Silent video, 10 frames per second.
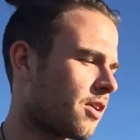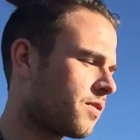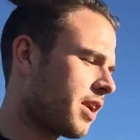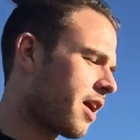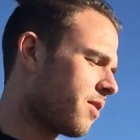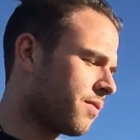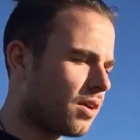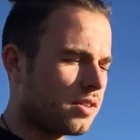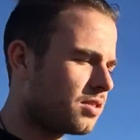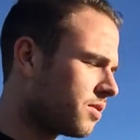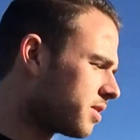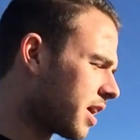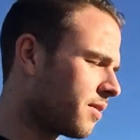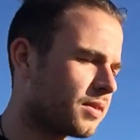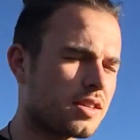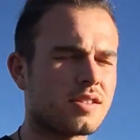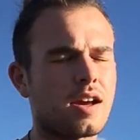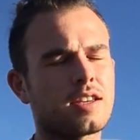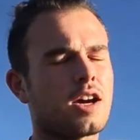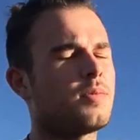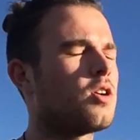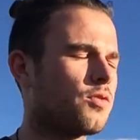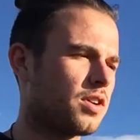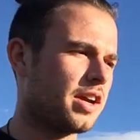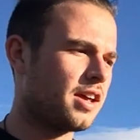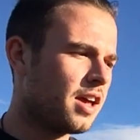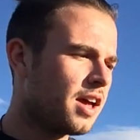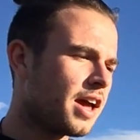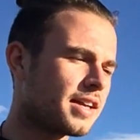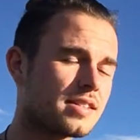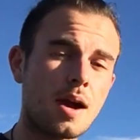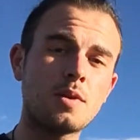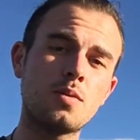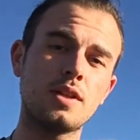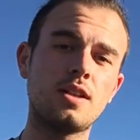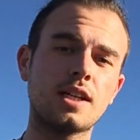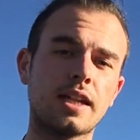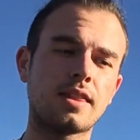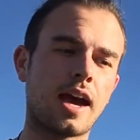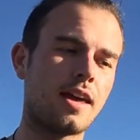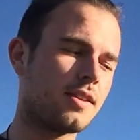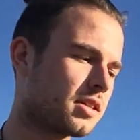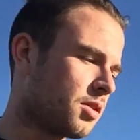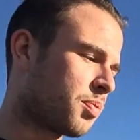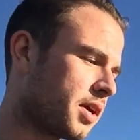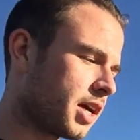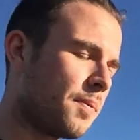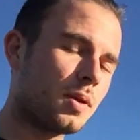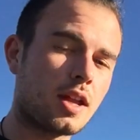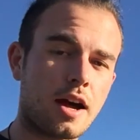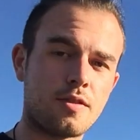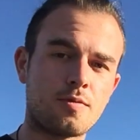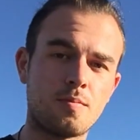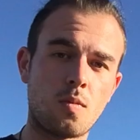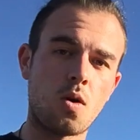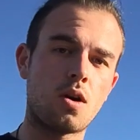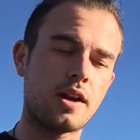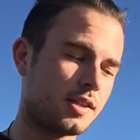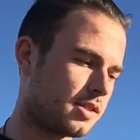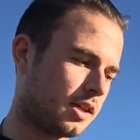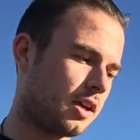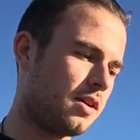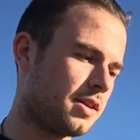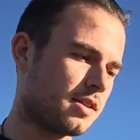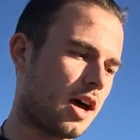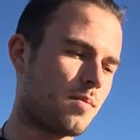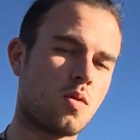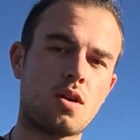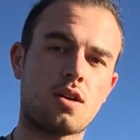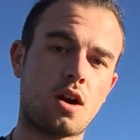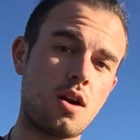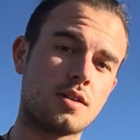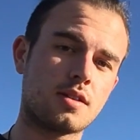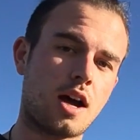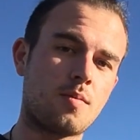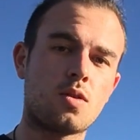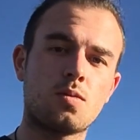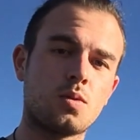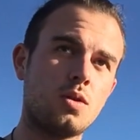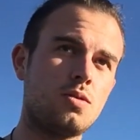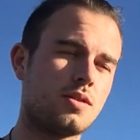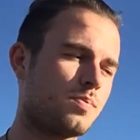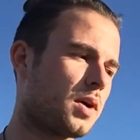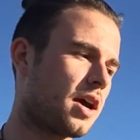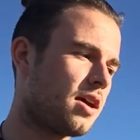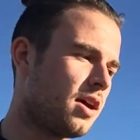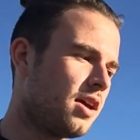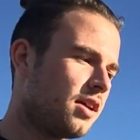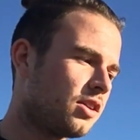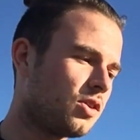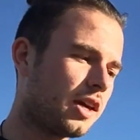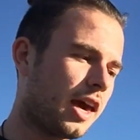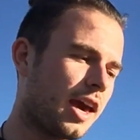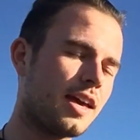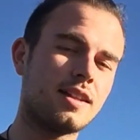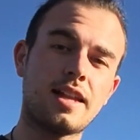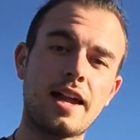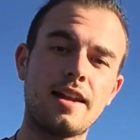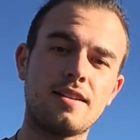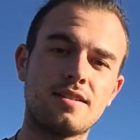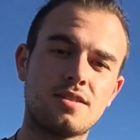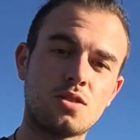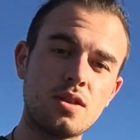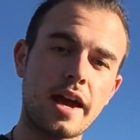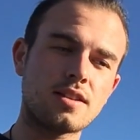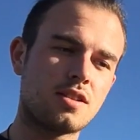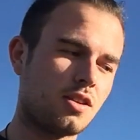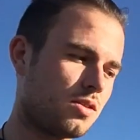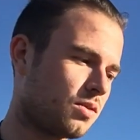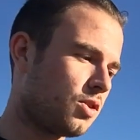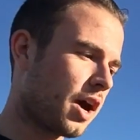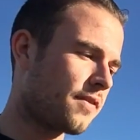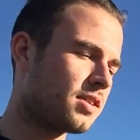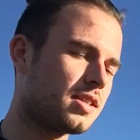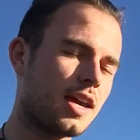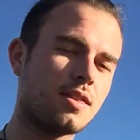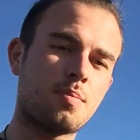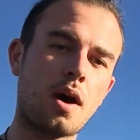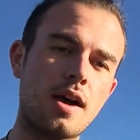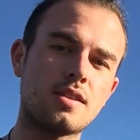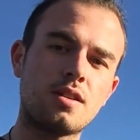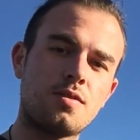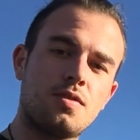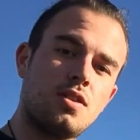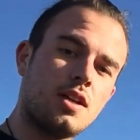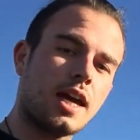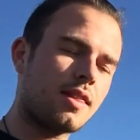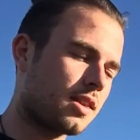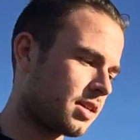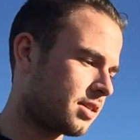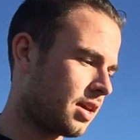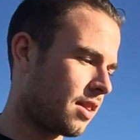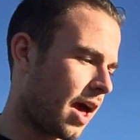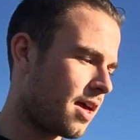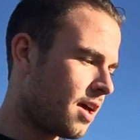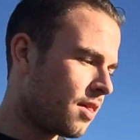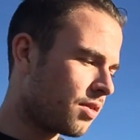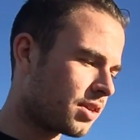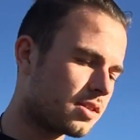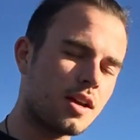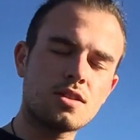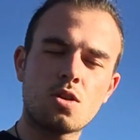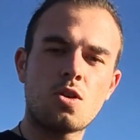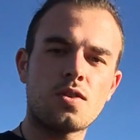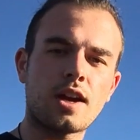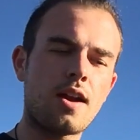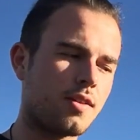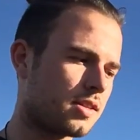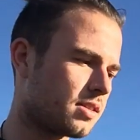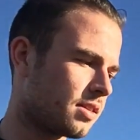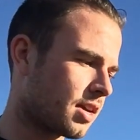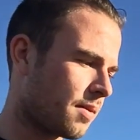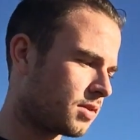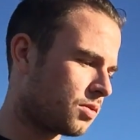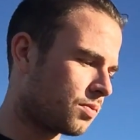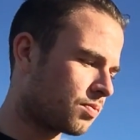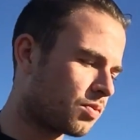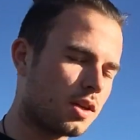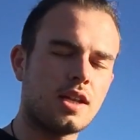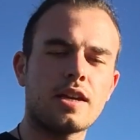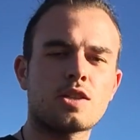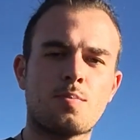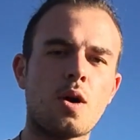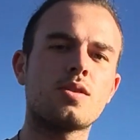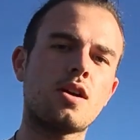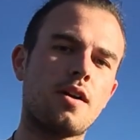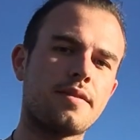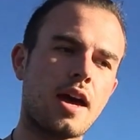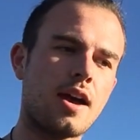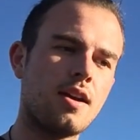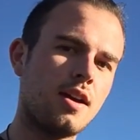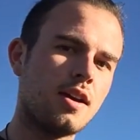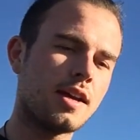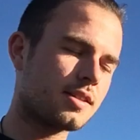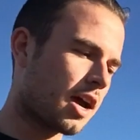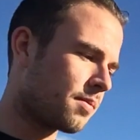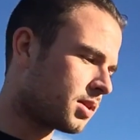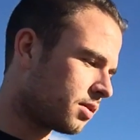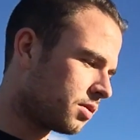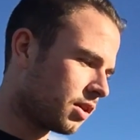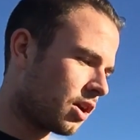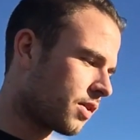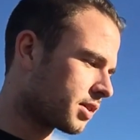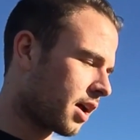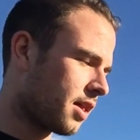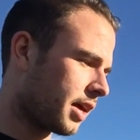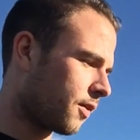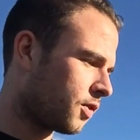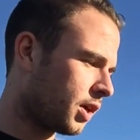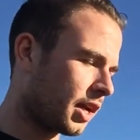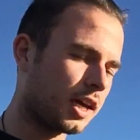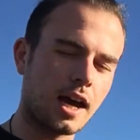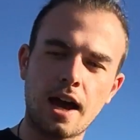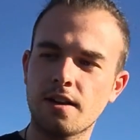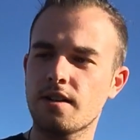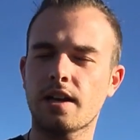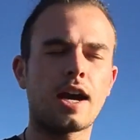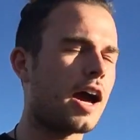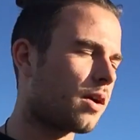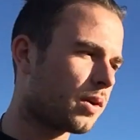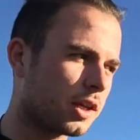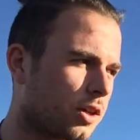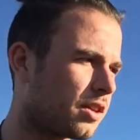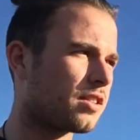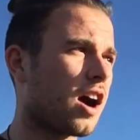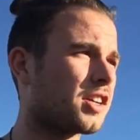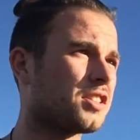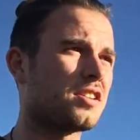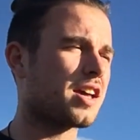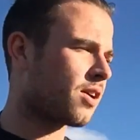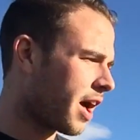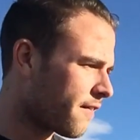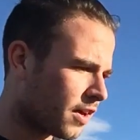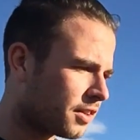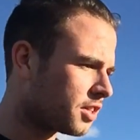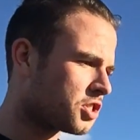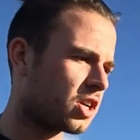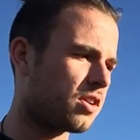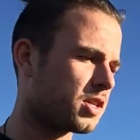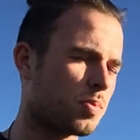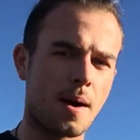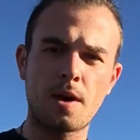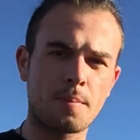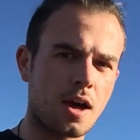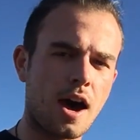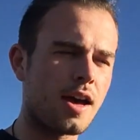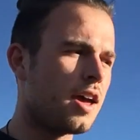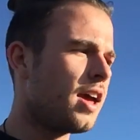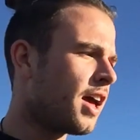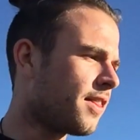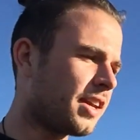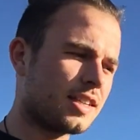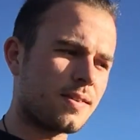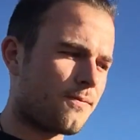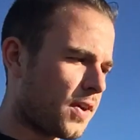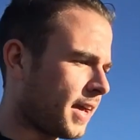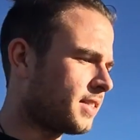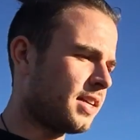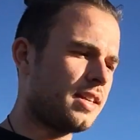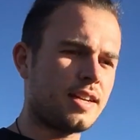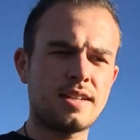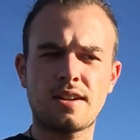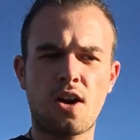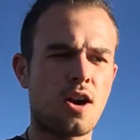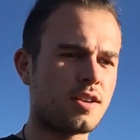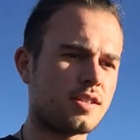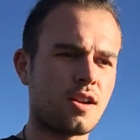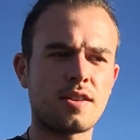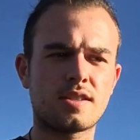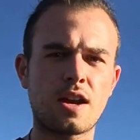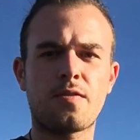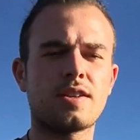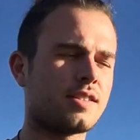However, now on Tuesday, with the sun coming over it, it's time to really look at that. And this could bring up a lot of more insecurities, a lot more hurts, a lot more wounds, but you can't let it do that to you. You have to take the positive look at this, in that the sun's going over Chiron. This is the time to really expose all of that. It's time to, you know, it's kind of like if you get a cut and you're like, oh, I don't want to go to the doctors, I don't have health insurance, blah, blah, blah. And then it gets infected and then it hurts and all this stuff.